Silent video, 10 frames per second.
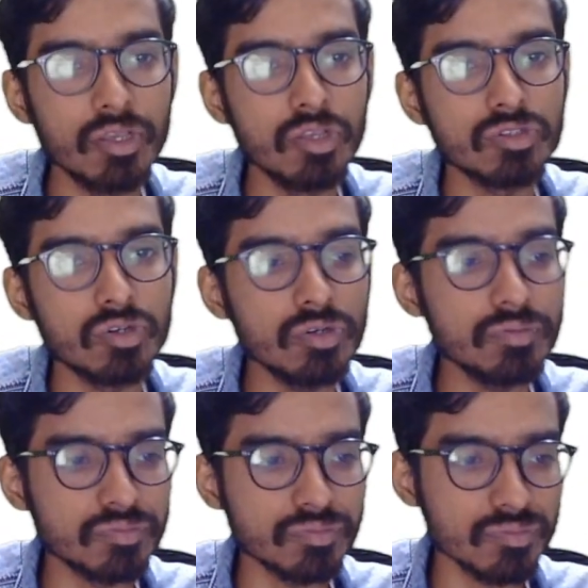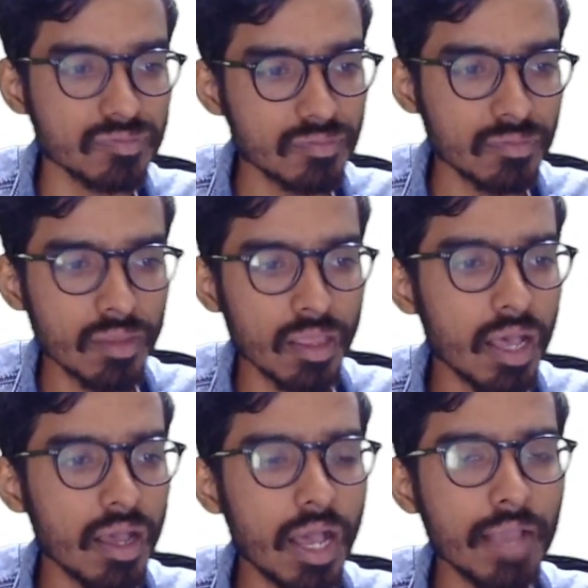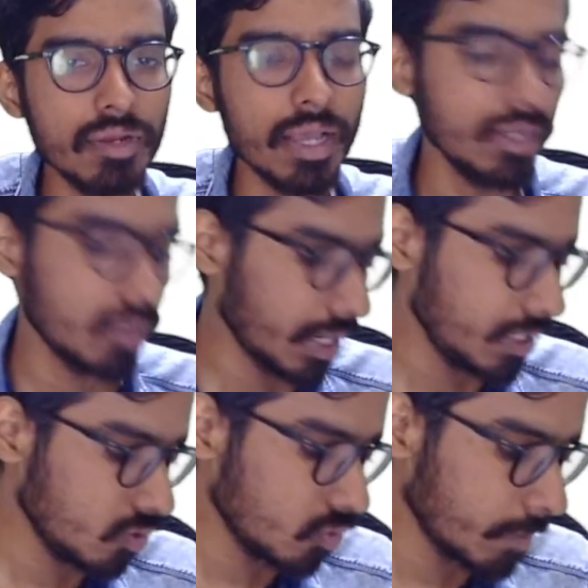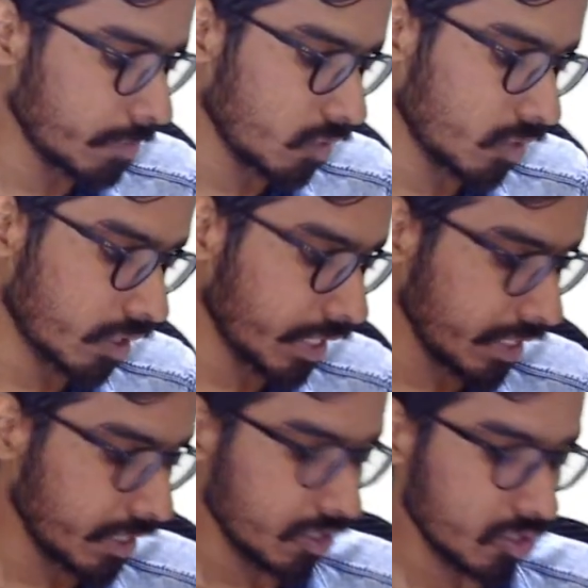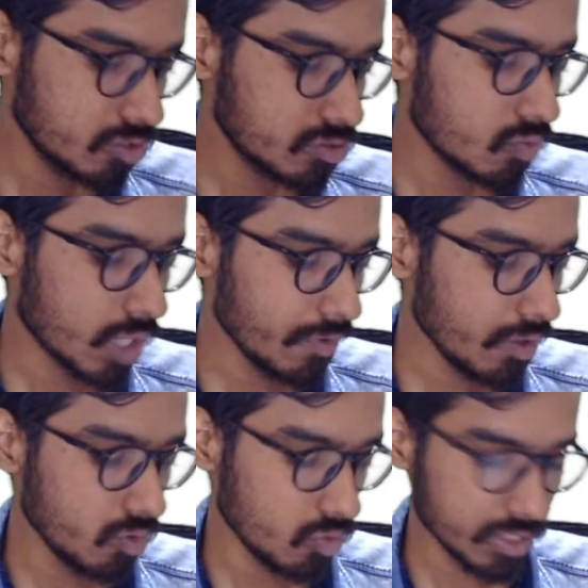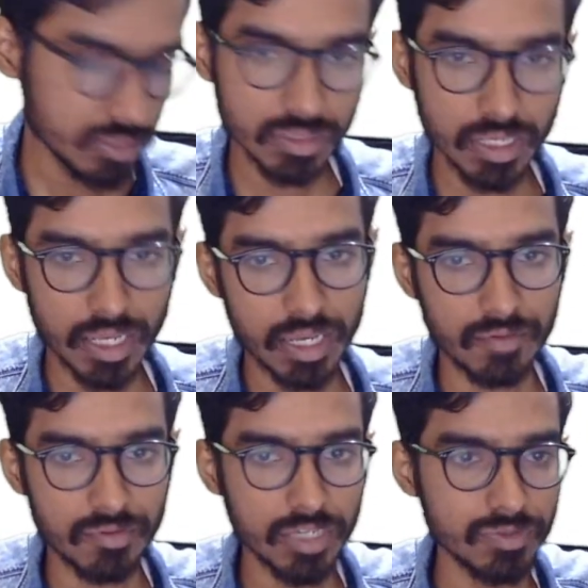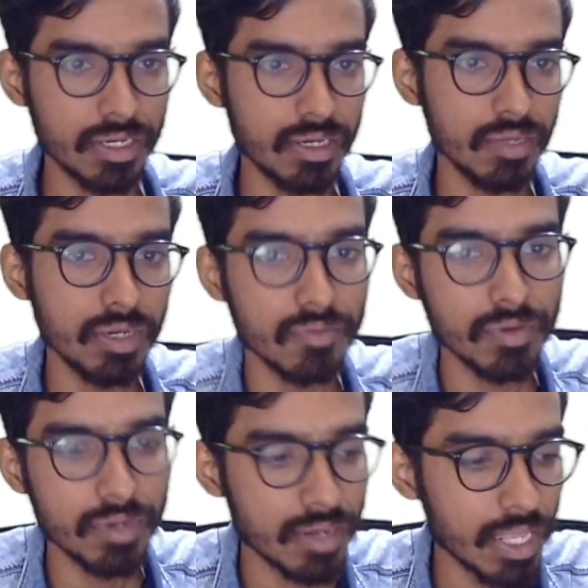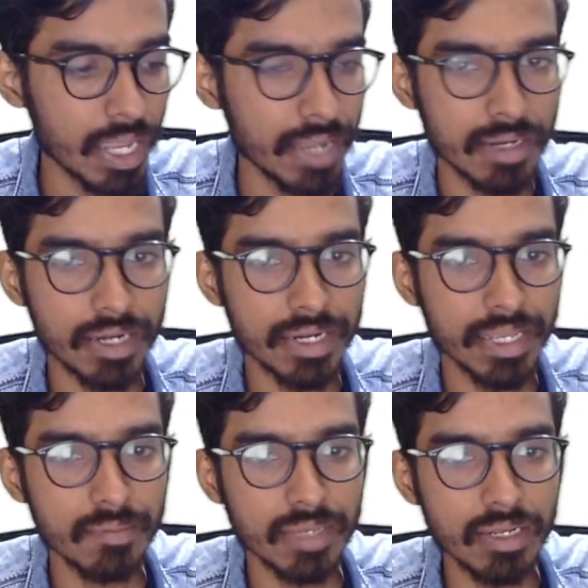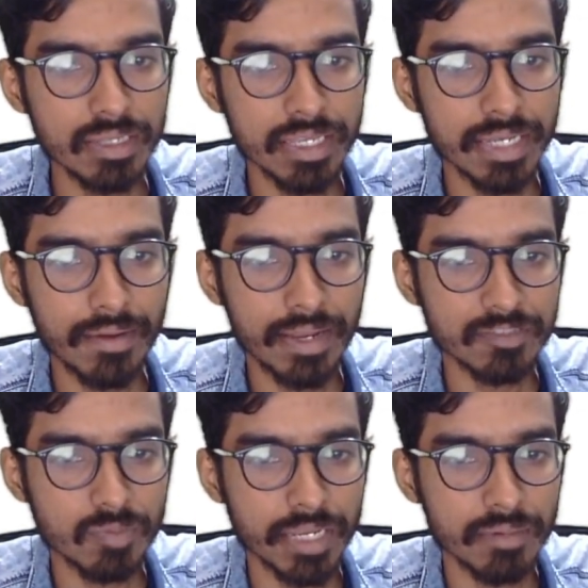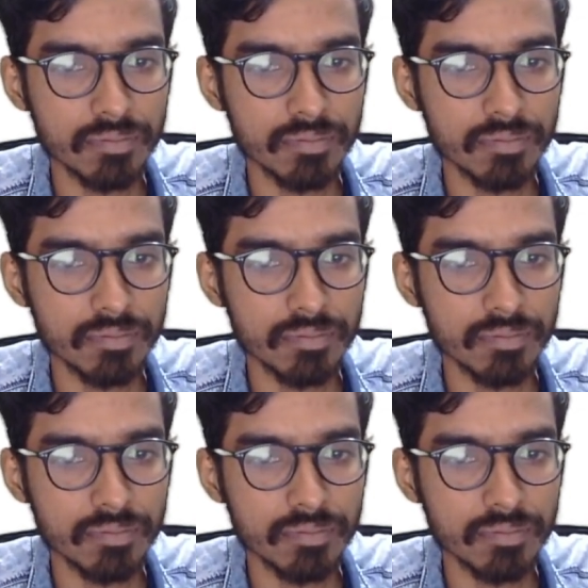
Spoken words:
So I'll do one by one, right? So what we'll do is first we'll draw I'll draw table, then I will explain.